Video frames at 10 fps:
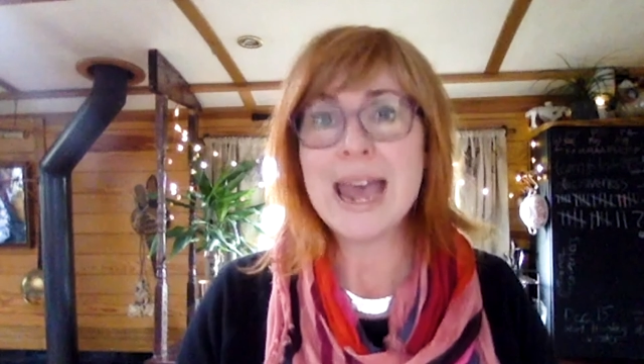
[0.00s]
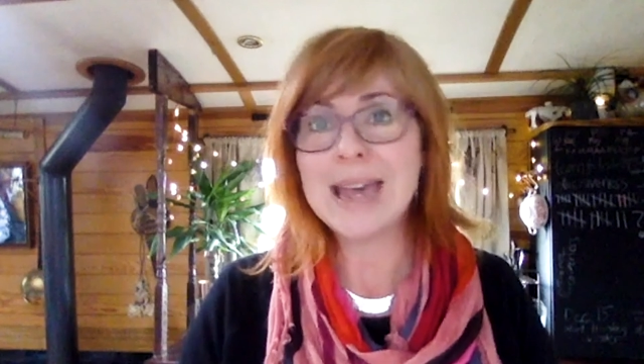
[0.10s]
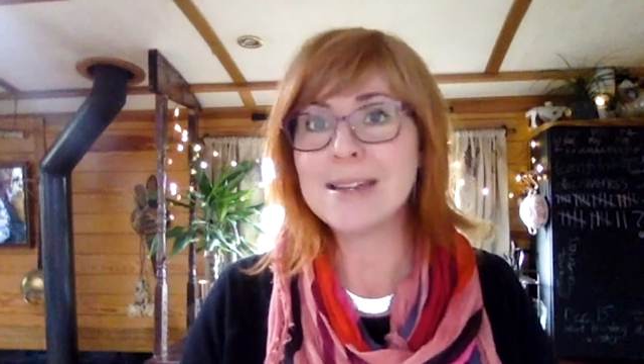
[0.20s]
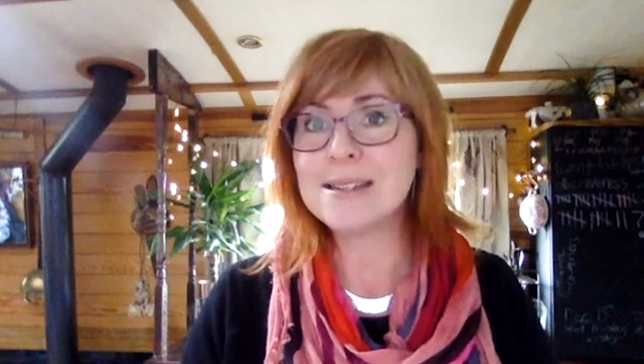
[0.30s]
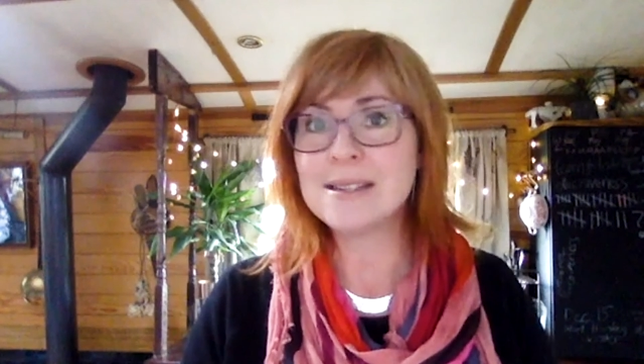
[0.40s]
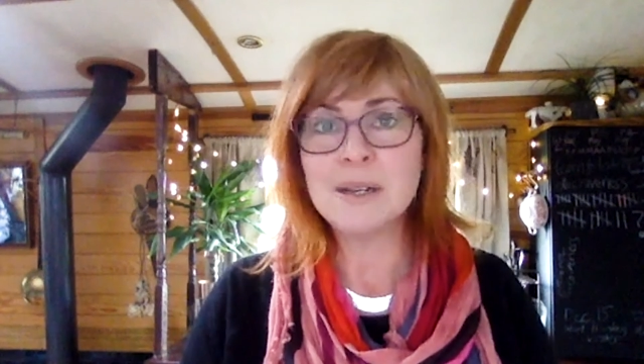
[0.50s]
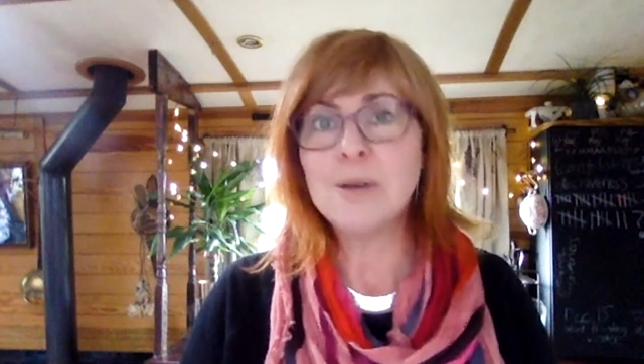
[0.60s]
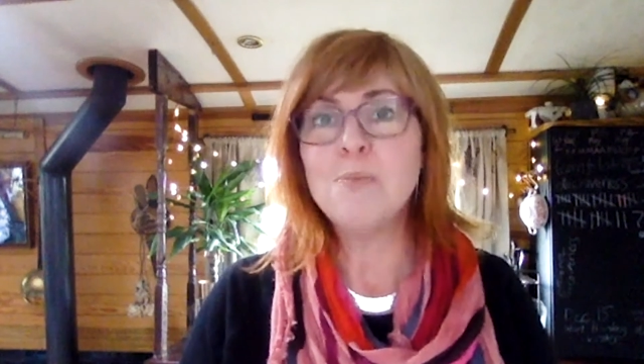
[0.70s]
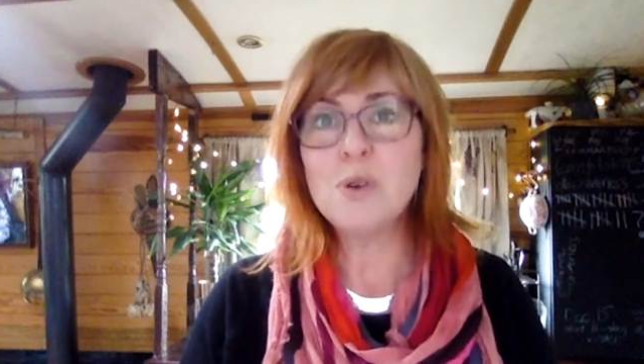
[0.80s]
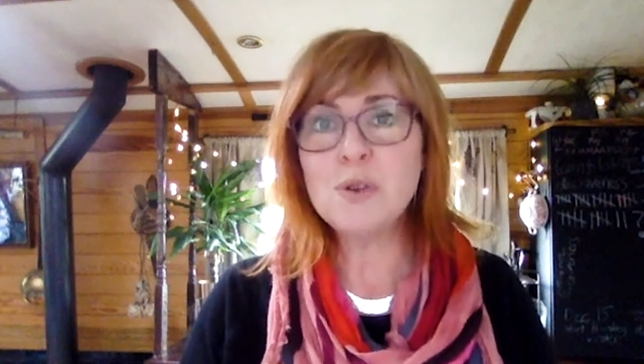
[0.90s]
and
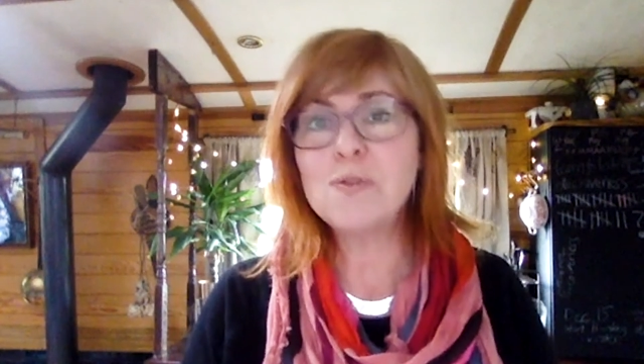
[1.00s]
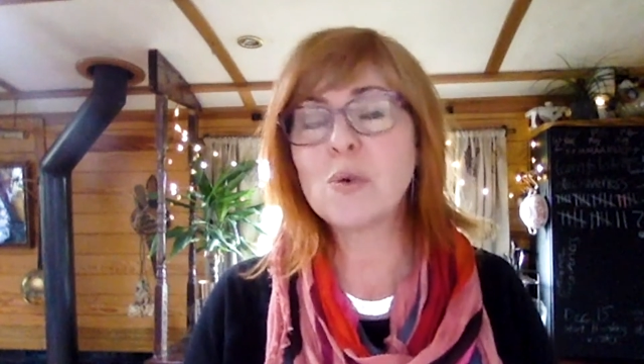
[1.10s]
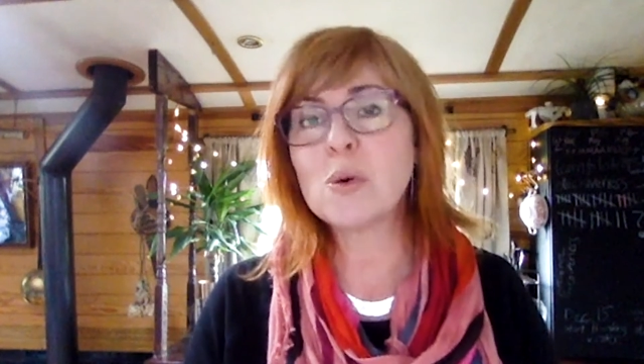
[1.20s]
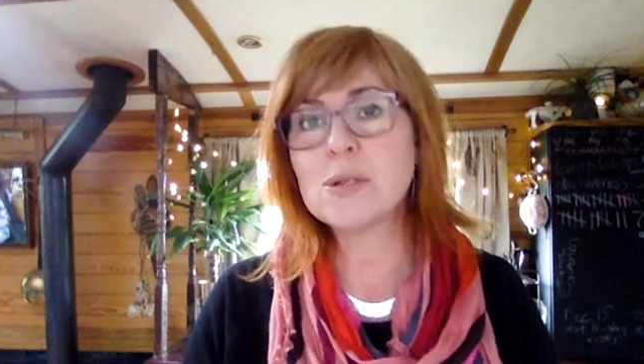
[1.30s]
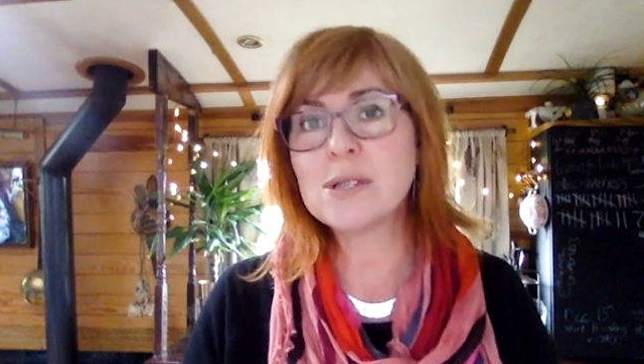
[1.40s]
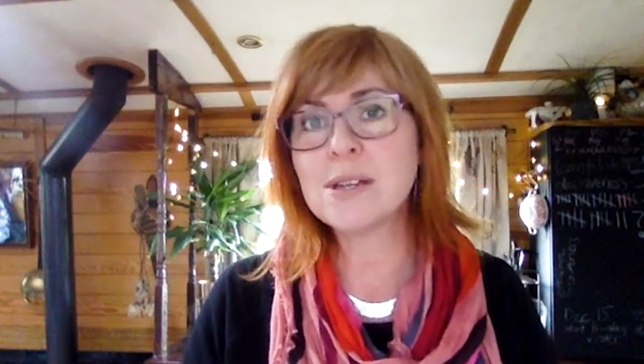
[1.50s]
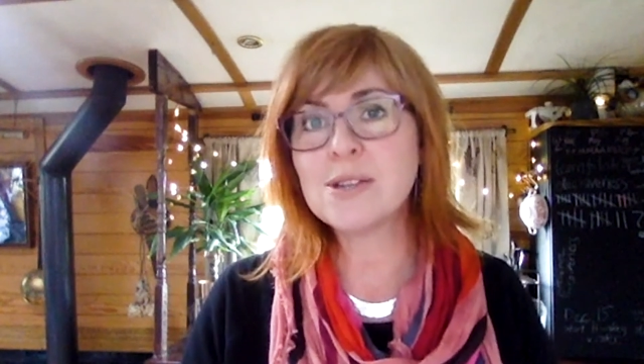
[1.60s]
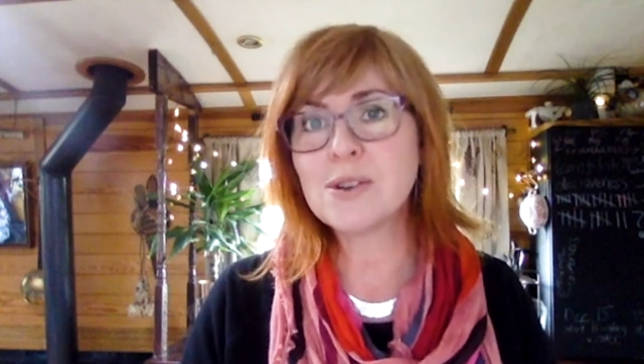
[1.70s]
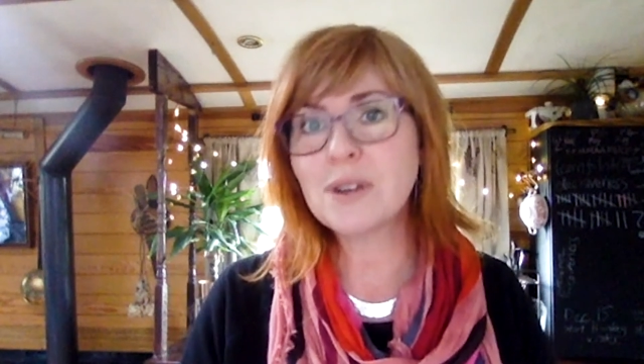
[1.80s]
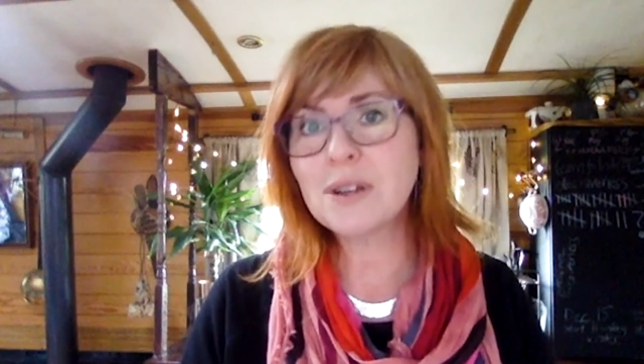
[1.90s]
move towards a
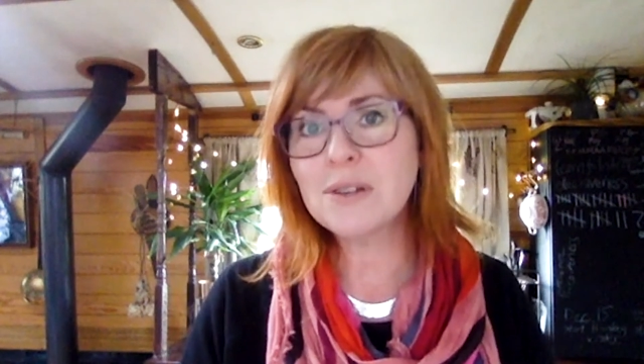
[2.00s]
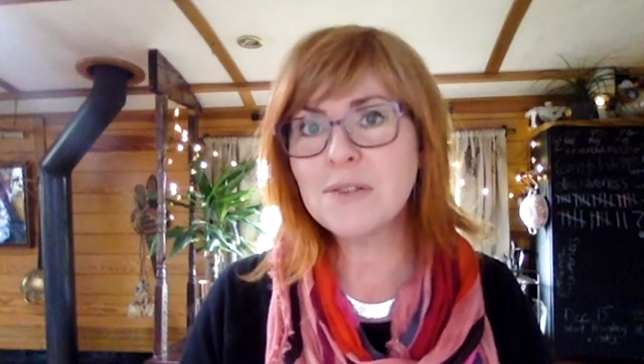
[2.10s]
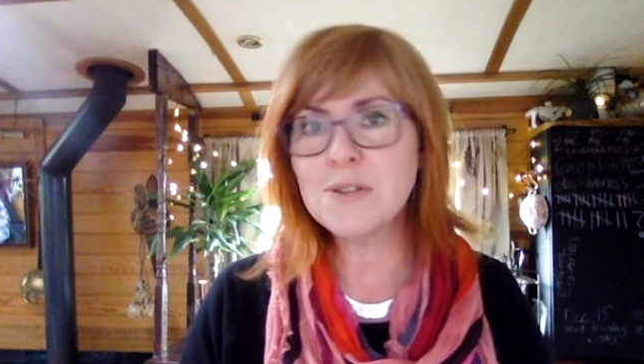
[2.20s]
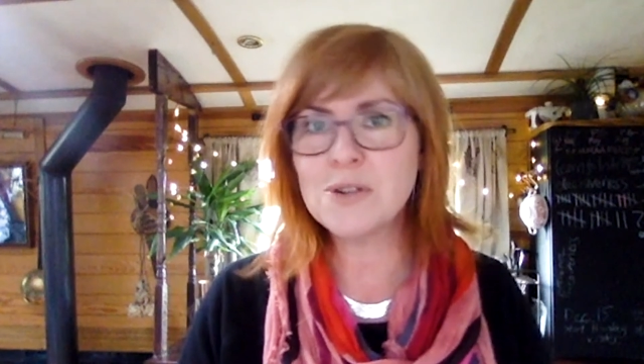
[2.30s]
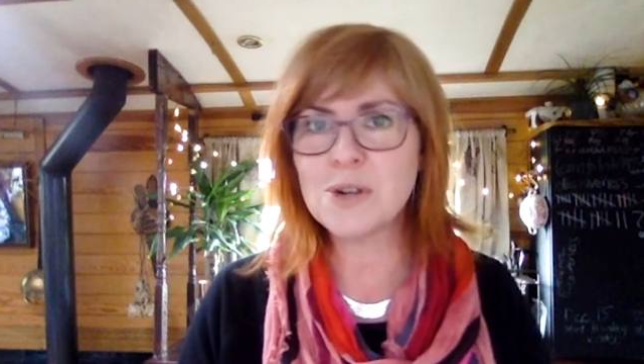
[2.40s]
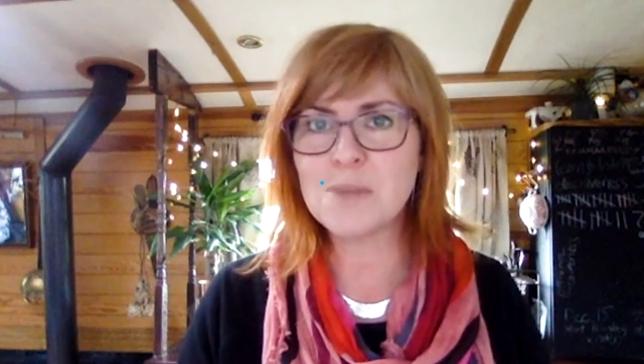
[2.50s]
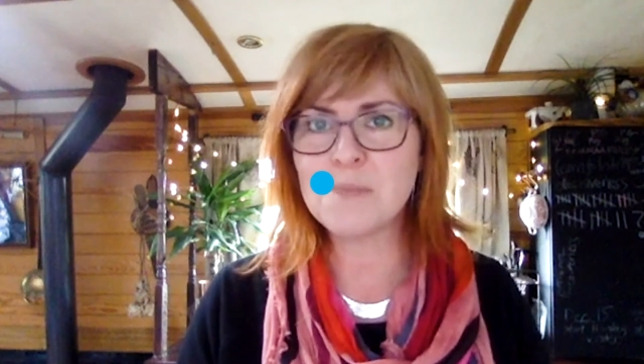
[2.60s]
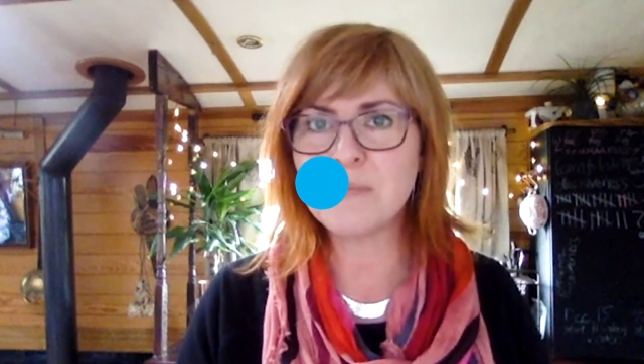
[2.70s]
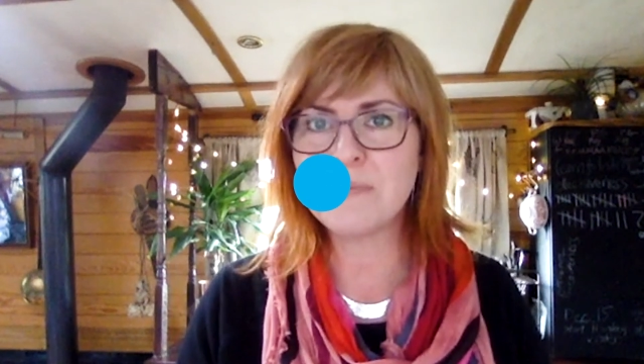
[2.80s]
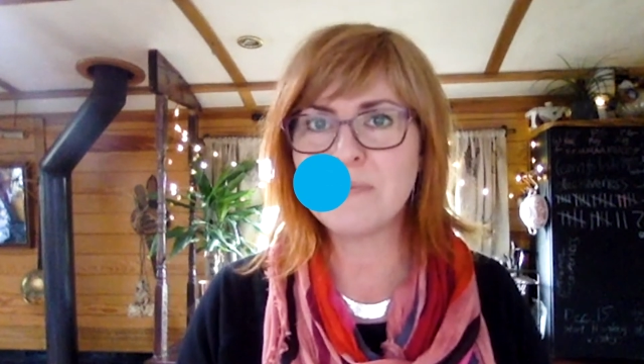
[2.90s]
circular future.
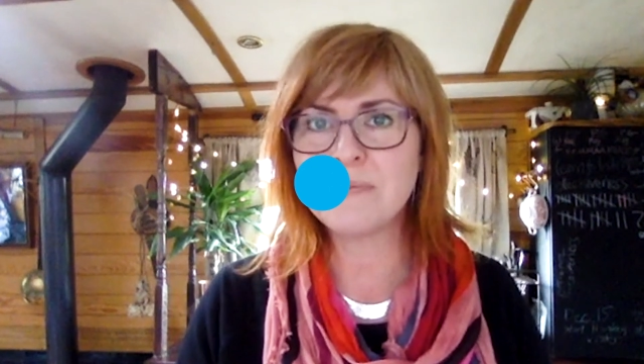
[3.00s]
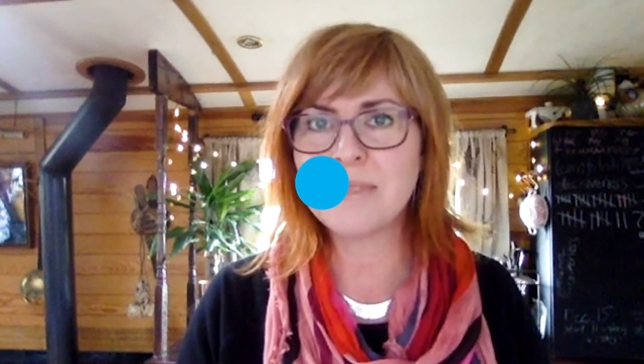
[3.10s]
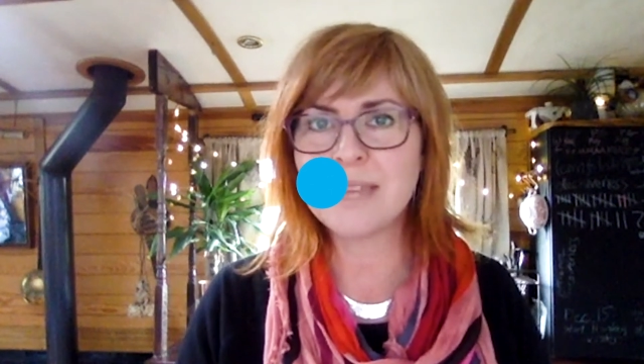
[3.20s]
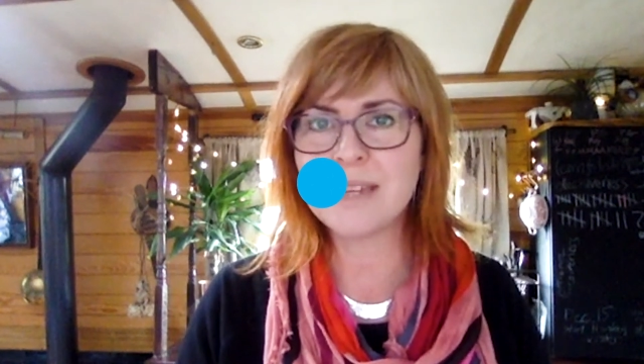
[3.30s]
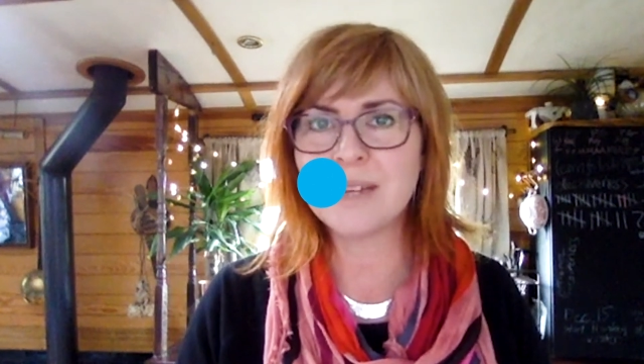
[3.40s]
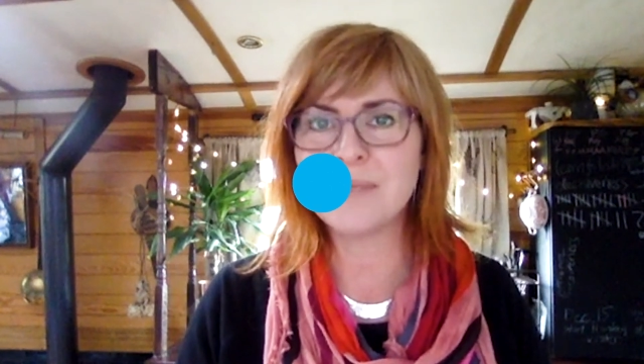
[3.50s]
Thank you.